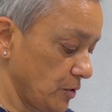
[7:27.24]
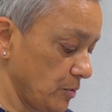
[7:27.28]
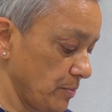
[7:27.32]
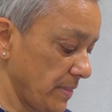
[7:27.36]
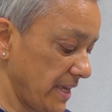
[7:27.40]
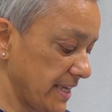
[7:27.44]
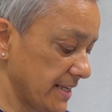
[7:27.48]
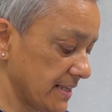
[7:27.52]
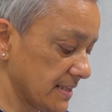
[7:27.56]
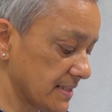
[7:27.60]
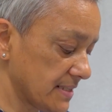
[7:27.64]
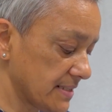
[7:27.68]

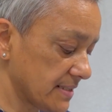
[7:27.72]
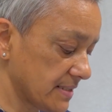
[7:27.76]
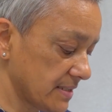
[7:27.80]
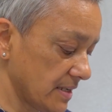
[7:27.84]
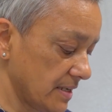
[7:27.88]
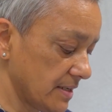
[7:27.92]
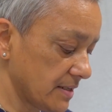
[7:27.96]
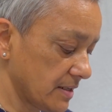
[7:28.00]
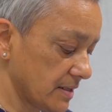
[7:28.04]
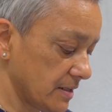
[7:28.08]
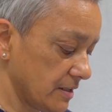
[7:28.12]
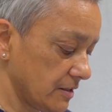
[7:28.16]
make a
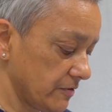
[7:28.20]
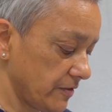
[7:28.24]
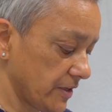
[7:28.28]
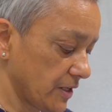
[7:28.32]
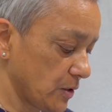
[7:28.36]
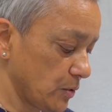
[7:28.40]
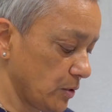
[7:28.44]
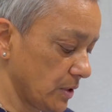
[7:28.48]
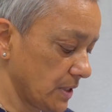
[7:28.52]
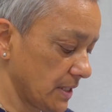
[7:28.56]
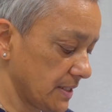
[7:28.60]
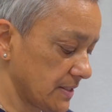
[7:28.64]
circle of
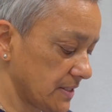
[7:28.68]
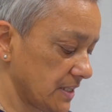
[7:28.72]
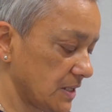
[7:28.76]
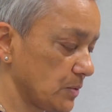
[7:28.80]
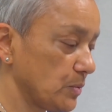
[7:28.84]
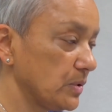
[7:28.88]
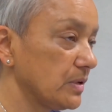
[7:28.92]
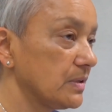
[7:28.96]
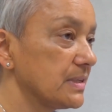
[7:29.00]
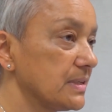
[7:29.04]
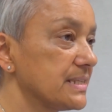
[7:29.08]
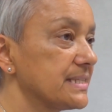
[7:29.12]
equality.
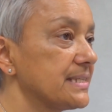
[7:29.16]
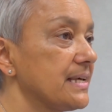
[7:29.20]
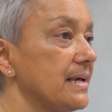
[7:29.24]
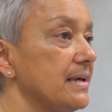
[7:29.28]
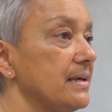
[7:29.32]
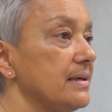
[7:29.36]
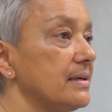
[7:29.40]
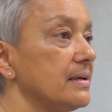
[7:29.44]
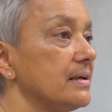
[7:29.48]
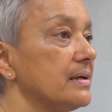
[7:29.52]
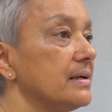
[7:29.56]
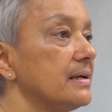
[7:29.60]
We'll
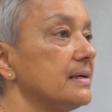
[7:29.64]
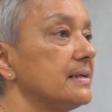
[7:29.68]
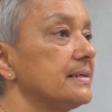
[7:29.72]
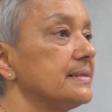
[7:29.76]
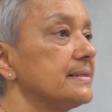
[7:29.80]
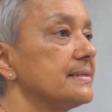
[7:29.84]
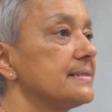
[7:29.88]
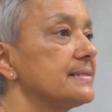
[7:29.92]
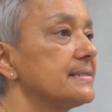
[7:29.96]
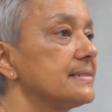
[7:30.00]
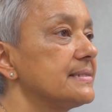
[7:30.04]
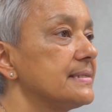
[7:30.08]
say,
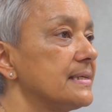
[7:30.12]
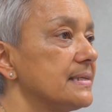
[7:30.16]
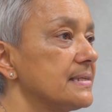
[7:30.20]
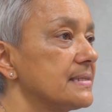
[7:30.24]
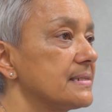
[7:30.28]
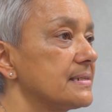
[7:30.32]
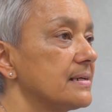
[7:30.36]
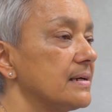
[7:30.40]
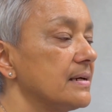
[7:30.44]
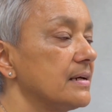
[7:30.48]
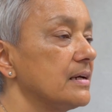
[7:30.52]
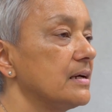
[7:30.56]

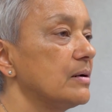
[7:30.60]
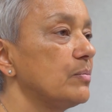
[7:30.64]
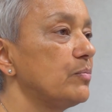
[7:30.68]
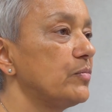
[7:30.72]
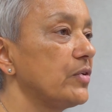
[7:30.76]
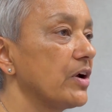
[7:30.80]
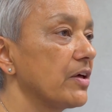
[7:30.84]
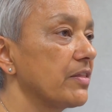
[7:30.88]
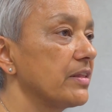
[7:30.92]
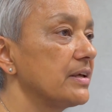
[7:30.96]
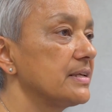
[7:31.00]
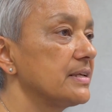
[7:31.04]
sister,
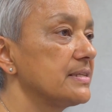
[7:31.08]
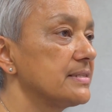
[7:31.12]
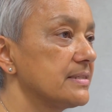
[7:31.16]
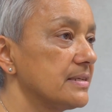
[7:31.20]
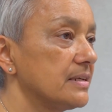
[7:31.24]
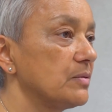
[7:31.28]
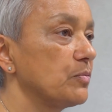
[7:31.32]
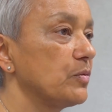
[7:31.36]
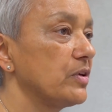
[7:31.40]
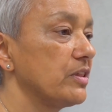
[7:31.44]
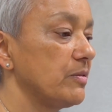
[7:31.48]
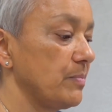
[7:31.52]
brother,
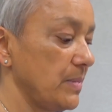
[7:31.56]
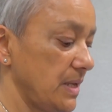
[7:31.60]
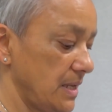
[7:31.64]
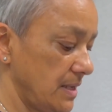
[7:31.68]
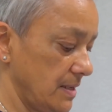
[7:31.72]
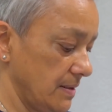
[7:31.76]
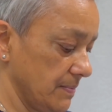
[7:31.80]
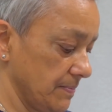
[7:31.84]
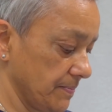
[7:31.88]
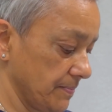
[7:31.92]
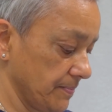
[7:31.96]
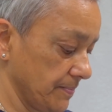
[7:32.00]
sit with
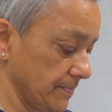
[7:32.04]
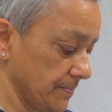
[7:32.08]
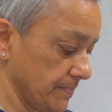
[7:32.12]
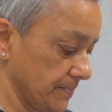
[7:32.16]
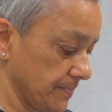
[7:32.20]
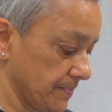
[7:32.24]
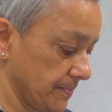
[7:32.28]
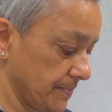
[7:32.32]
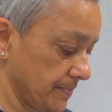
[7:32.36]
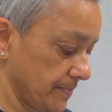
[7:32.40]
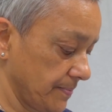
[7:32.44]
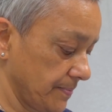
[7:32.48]
me.
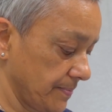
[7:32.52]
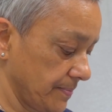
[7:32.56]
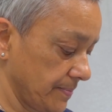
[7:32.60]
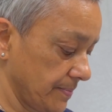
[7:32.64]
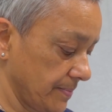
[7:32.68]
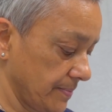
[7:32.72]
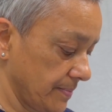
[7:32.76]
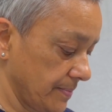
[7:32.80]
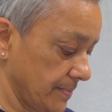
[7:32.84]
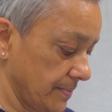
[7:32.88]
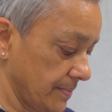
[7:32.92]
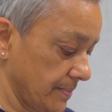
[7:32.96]

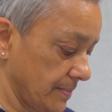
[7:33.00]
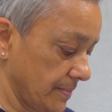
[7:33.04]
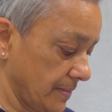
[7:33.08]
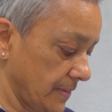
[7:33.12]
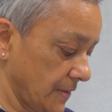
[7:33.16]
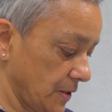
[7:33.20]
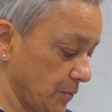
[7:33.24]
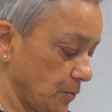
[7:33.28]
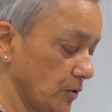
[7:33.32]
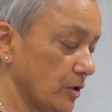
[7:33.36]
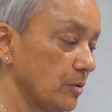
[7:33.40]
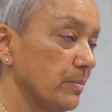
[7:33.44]

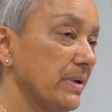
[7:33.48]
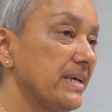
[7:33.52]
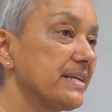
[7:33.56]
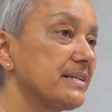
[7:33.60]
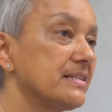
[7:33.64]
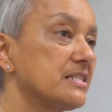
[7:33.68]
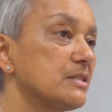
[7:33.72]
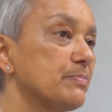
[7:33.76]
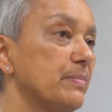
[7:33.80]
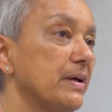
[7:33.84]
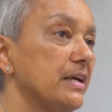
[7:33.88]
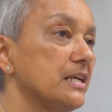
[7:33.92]
We'll make a
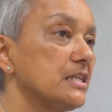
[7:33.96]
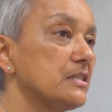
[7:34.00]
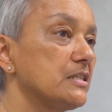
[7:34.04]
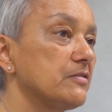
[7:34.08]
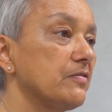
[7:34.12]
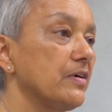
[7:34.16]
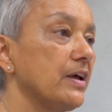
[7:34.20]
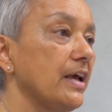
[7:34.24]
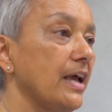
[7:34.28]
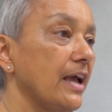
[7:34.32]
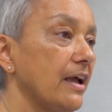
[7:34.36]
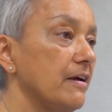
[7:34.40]
space
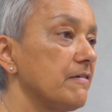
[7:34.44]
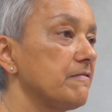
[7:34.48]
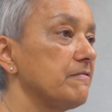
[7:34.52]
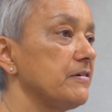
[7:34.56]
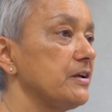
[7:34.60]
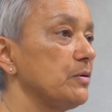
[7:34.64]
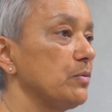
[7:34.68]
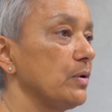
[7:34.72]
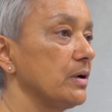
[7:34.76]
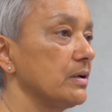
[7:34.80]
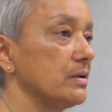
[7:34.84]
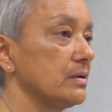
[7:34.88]
for
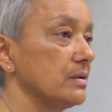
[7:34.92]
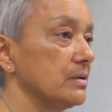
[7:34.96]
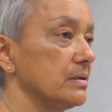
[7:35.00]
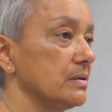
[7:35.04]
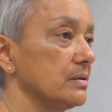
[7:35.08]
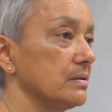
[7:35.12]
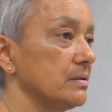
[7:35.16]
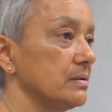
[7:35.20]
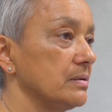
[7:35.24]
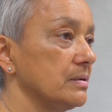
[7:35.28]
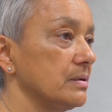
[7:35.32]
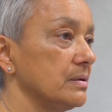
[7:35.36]
everyone,
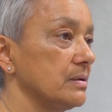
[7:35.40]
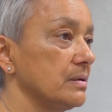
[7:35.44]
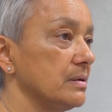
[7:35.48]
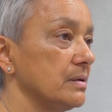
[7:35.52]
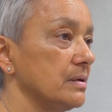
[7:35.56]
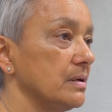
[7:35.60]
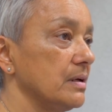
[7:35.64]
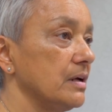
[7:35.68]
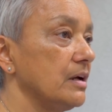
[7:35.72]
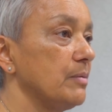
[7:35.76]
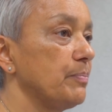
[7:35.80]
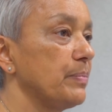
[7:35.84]

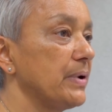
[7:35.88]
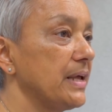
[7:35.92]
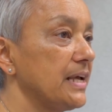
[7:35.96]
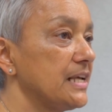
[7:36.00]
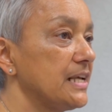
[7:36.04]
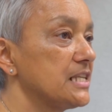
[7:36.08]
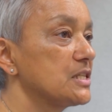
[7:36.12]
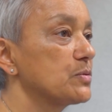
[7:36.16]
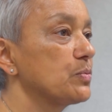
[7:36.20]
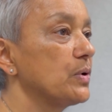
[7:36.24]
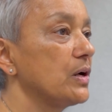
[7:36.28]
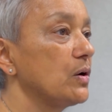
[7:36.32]
a
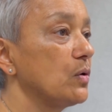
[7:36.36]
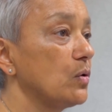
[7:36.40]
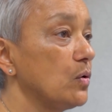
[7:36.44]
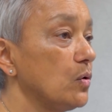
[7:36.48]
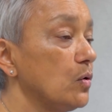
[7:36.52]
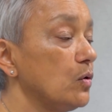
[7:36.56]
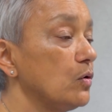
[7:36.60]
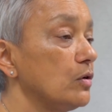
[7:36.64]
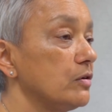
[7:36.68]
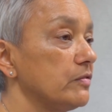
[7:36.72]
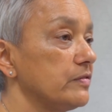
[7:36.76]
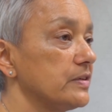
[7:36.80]
place where
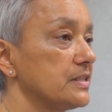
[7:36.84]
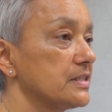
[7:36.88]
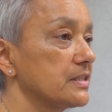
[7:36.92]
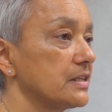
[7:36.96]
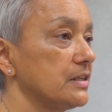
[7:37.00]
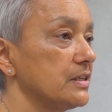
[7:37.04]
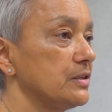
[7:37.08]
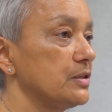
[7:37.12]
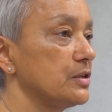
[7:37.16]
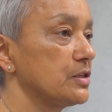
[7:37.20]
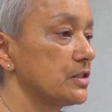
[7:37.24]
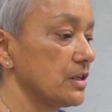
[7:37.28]
all of us
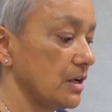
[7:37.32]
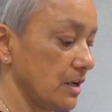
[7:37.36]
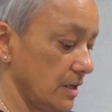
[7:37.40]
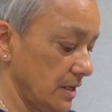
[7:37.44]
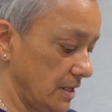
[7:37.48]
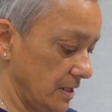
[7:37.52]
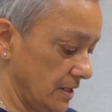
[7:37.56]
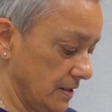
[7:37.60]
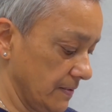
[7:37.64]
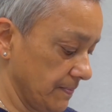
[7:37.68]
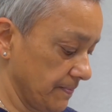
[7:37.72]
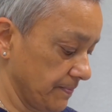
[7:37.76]
can
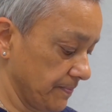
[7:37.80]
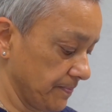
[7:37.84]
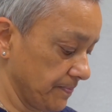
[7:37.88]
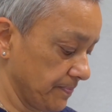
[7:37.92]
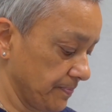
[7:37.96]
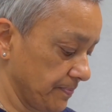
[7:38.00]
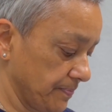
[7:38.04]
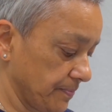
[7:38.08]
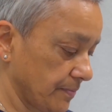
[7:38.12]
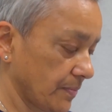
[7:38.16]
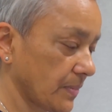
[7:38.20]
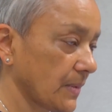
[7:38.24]
shine.
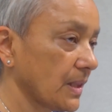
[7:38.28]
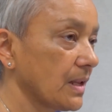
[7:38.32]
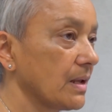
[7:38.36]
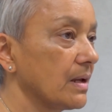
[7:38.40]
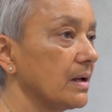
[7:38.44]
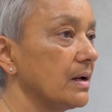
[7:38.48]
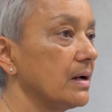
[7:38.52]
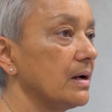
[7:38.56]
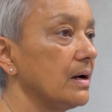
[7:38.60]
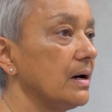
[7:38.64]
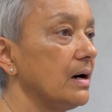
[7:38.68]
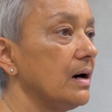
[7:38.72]

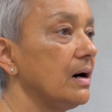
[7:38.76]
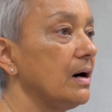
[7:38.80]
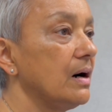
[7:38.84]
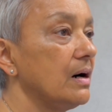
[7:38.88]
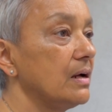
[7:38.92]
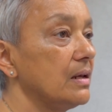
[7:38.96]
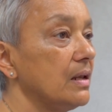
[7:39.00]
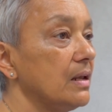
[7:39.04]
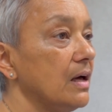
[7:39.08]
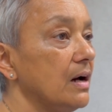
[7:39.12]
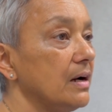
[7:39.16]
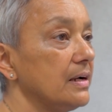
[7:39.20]
Our
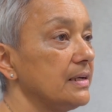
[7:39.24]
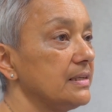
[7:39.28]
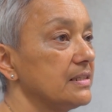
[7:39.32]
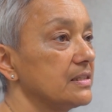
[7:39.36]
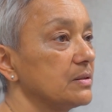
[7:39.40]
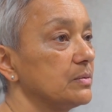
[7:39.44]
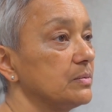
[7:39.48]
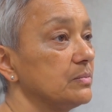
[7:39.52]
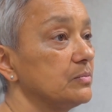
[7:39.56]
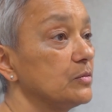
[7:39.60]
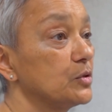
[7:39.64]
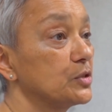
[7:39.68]
light
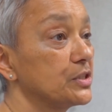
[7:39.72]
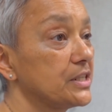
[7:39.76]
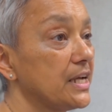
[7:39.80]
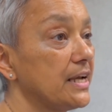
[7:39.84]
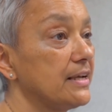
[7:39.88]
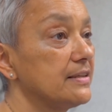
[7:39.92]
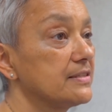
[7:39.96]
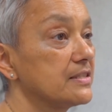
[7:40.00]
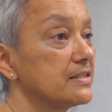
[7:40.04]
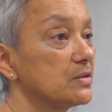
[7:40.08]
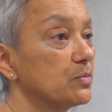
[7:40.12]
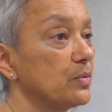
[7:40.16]
will
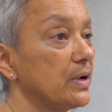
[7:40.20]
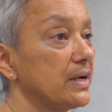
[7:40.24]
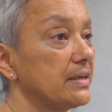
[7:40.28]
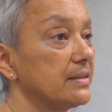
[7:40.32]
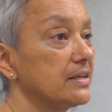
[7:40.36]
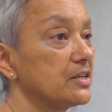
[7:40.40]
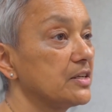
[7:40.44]
chase away the